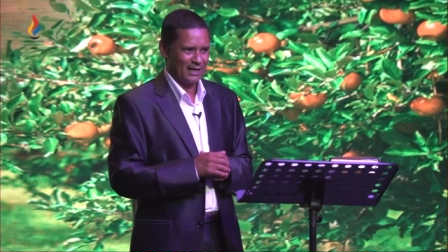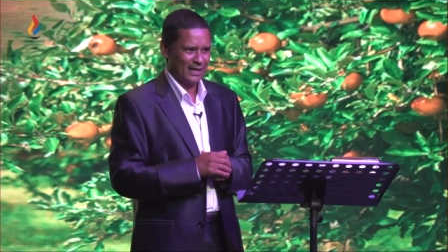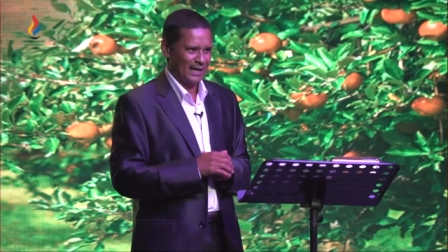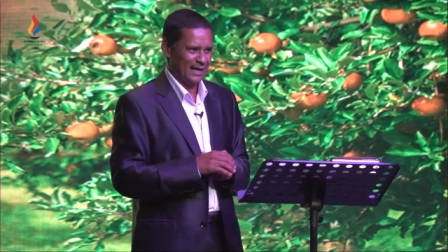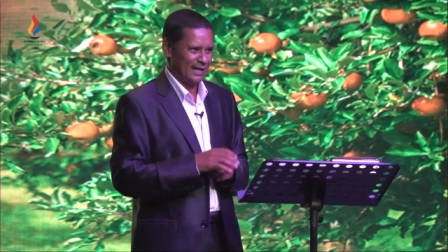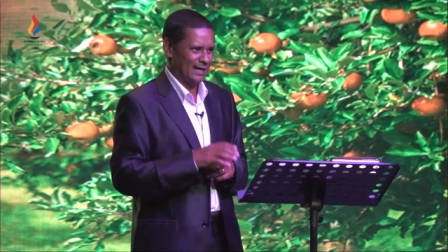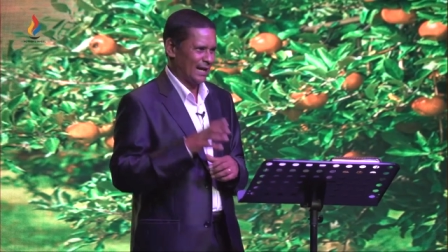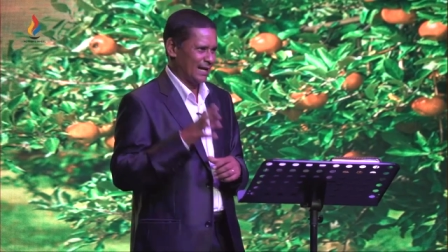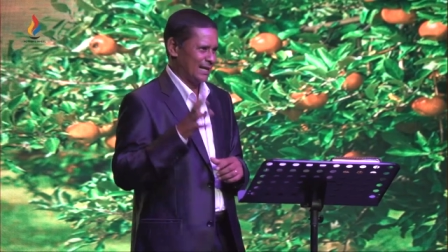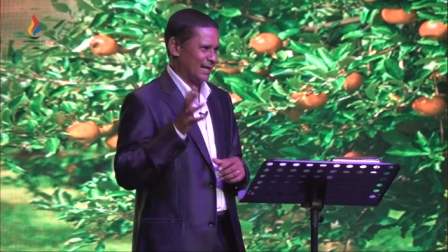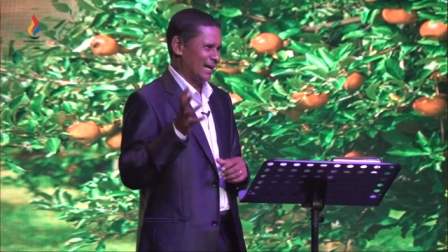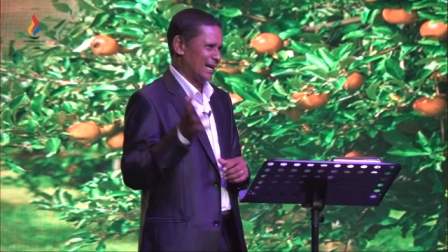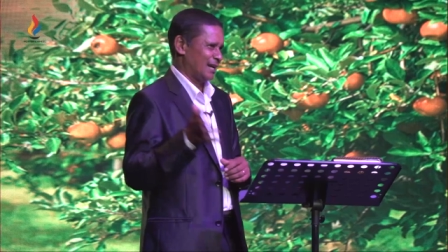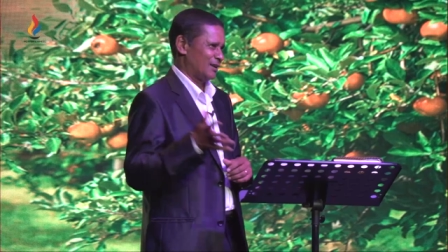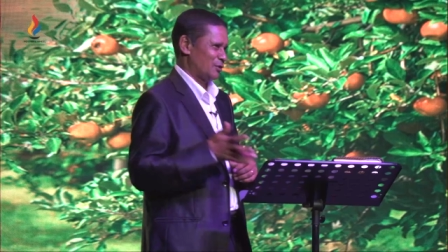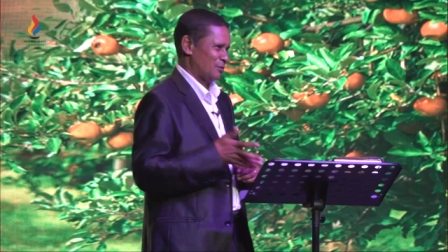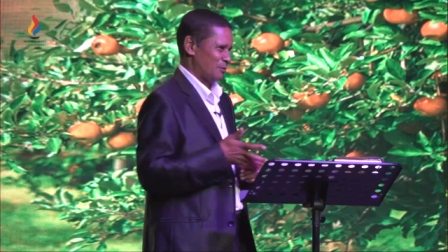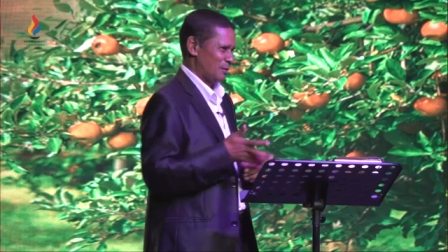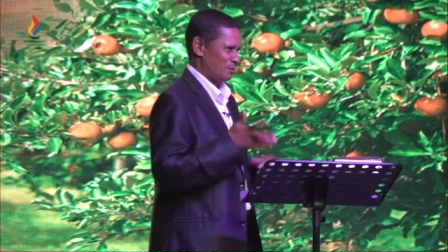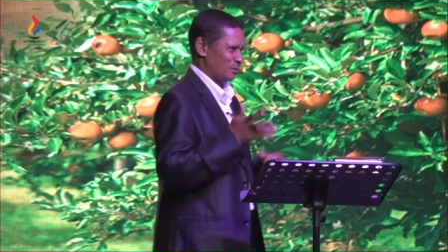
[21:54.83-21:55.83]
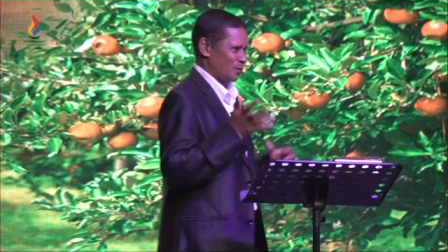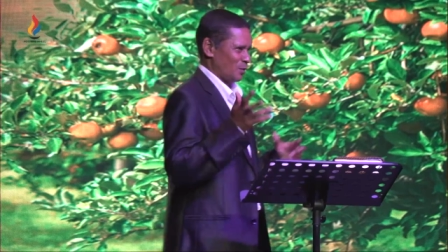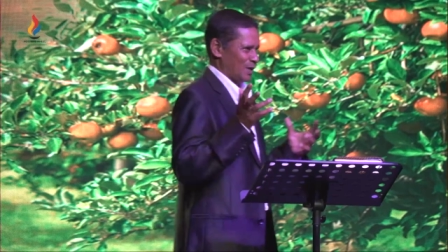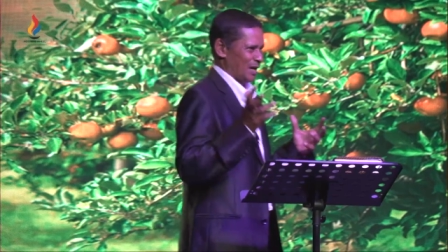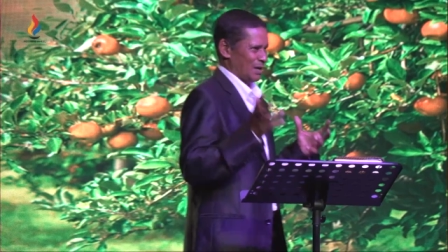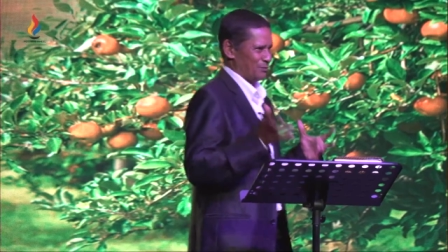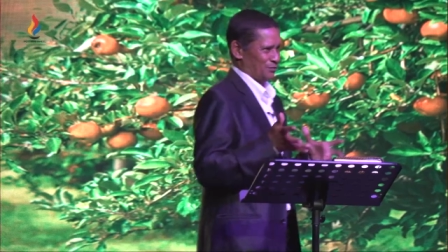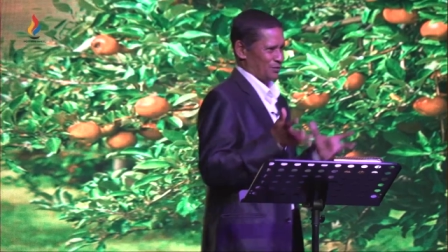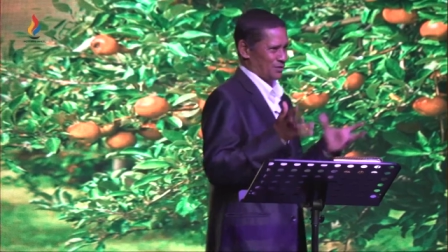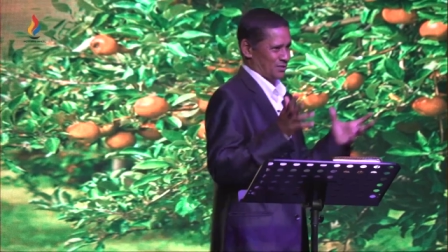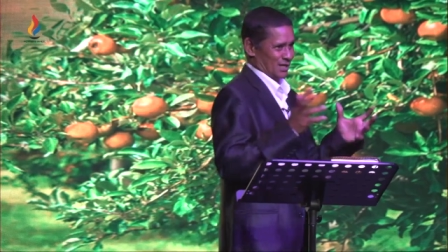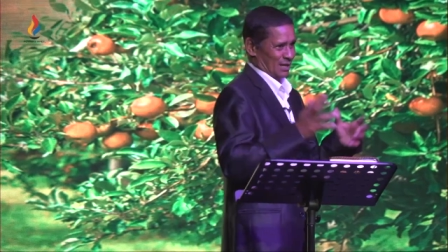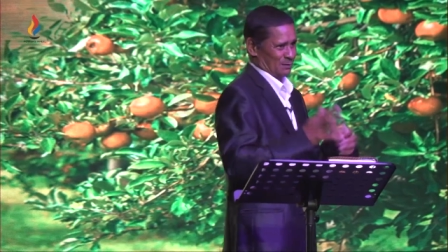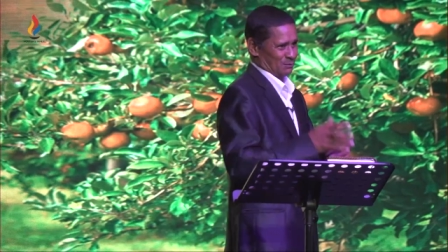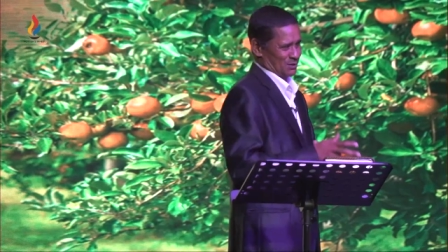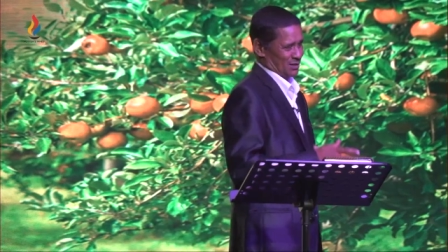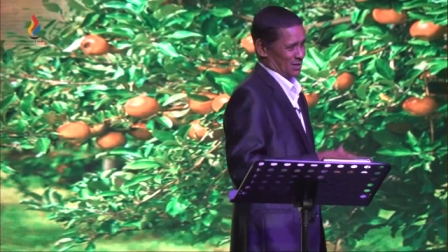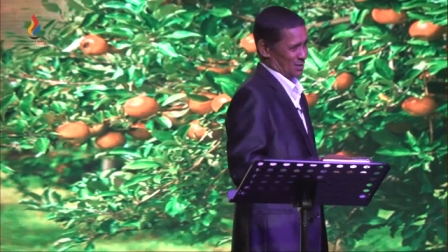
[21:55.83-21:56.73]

And I, and I remember when I first came to